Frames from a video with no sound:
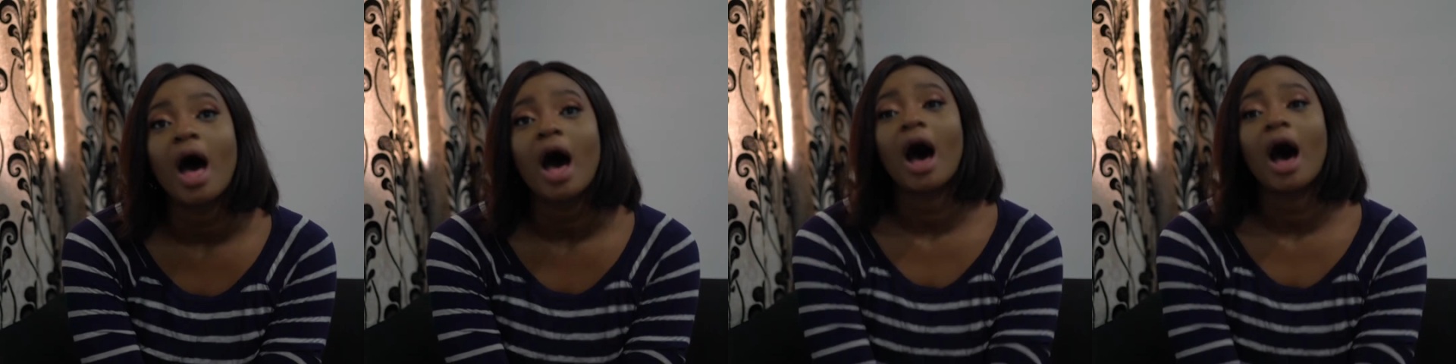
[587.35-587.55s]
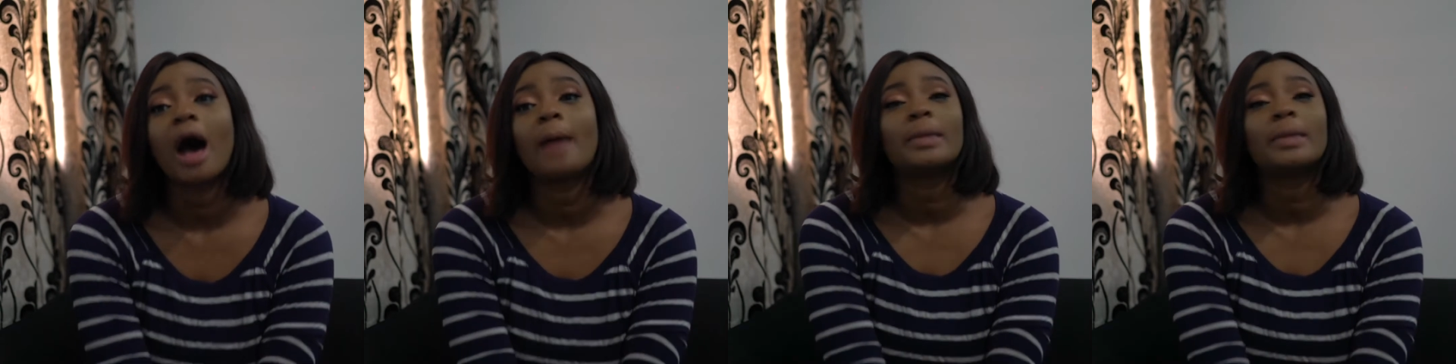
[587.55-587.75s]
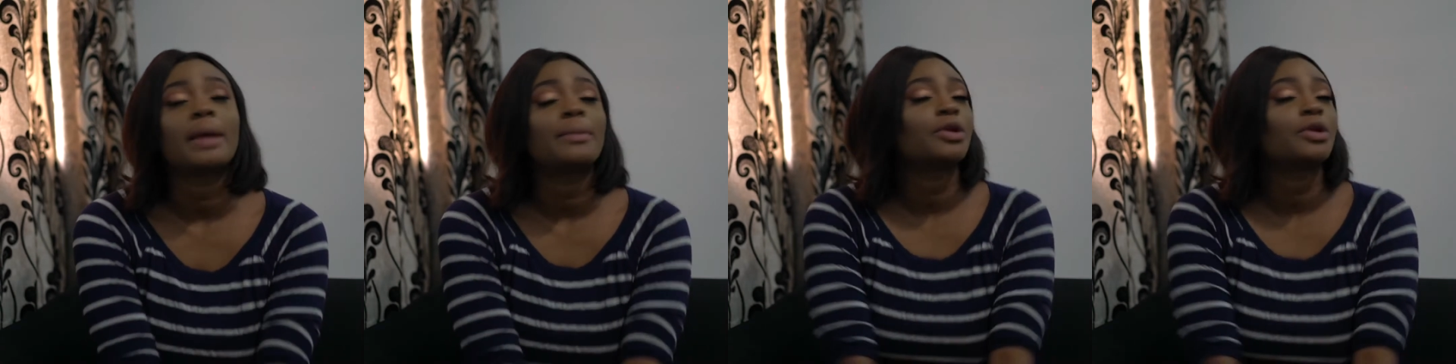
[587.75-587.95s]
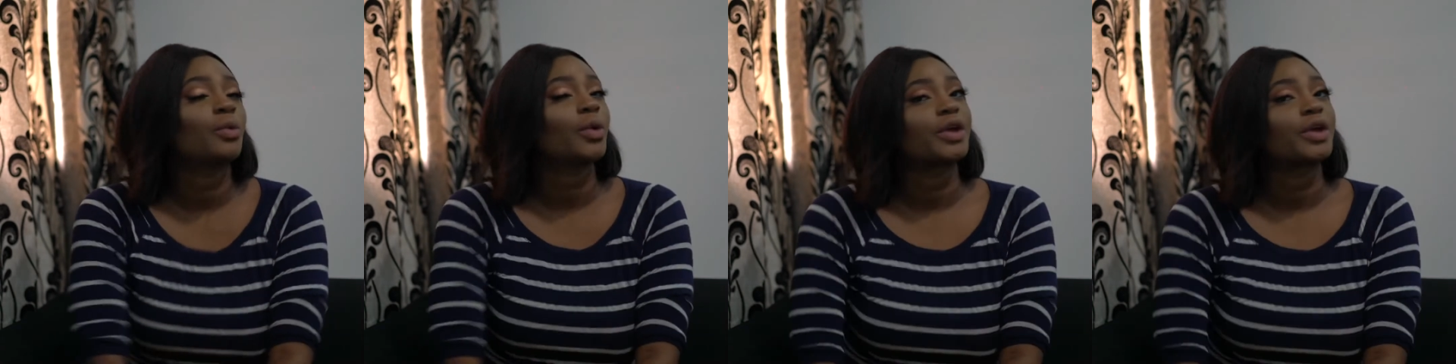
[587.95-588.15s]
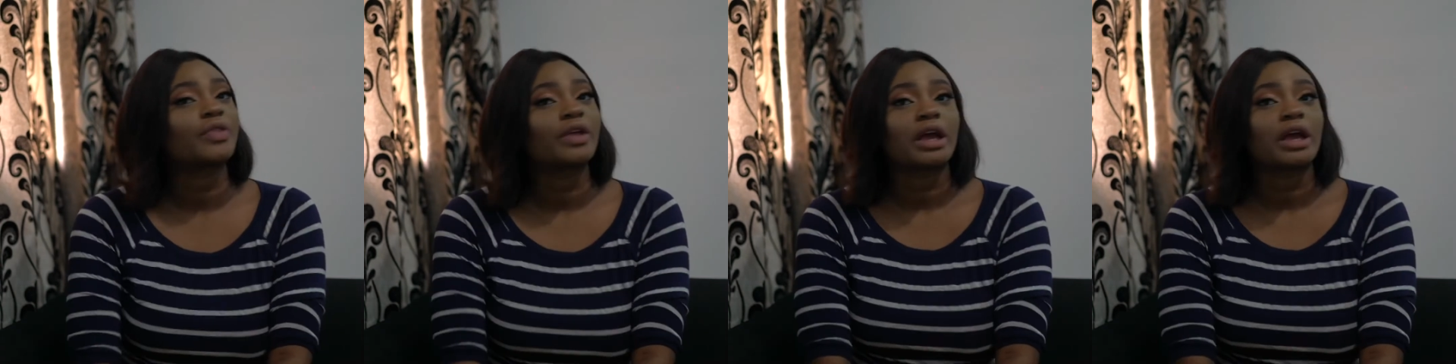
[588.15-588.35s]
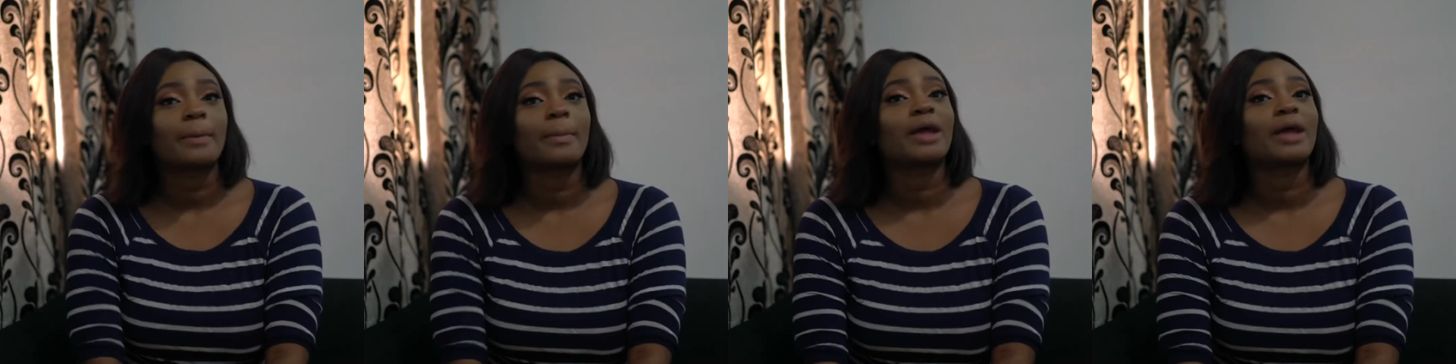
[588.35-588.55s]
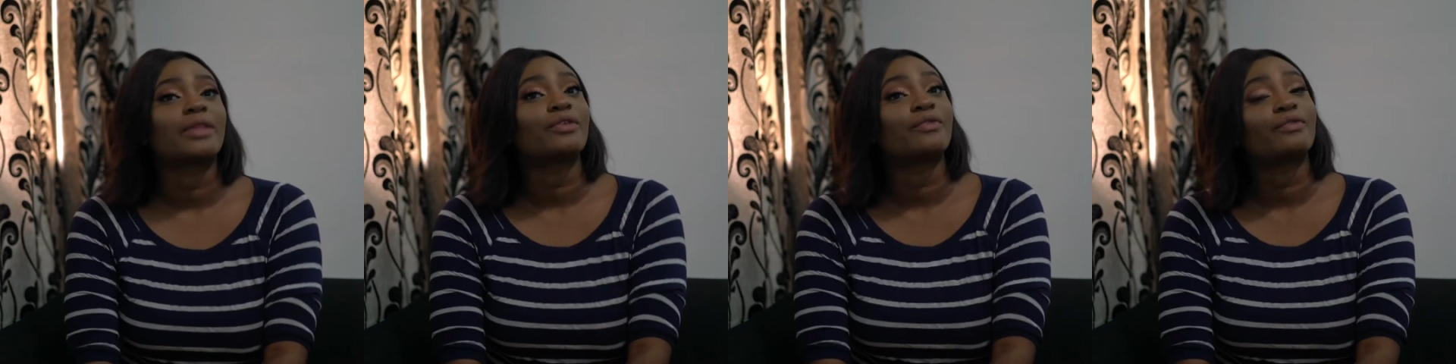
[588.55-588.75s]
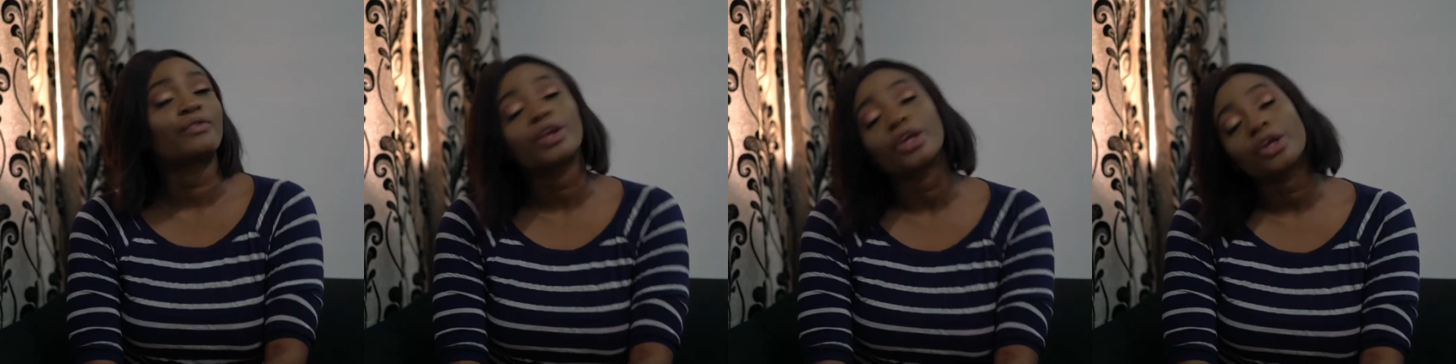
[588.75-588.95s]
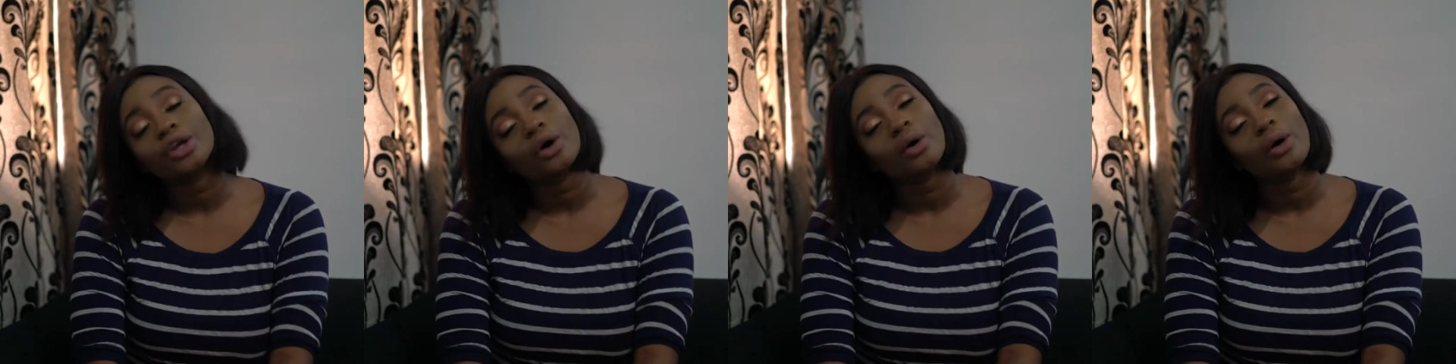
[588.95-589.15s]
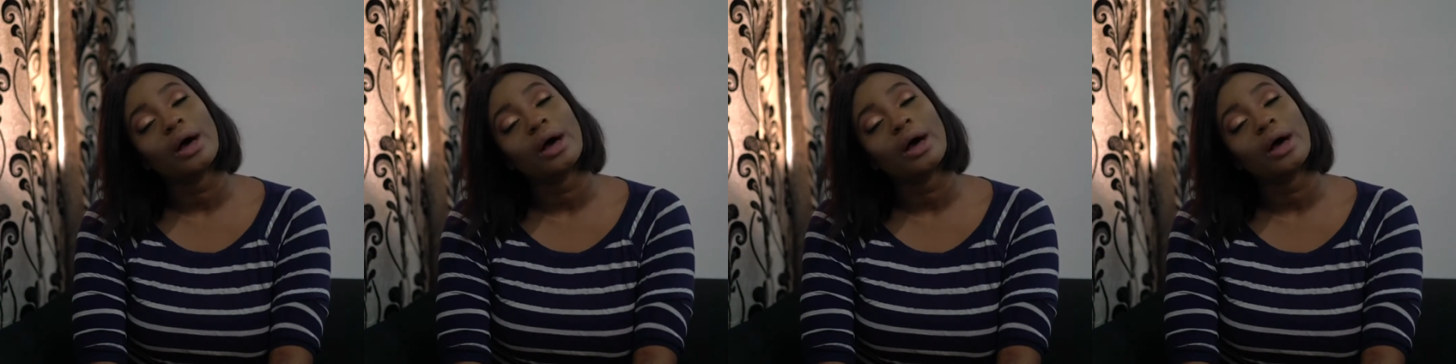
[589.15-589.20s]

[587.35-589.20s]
Let me know what you think about the video.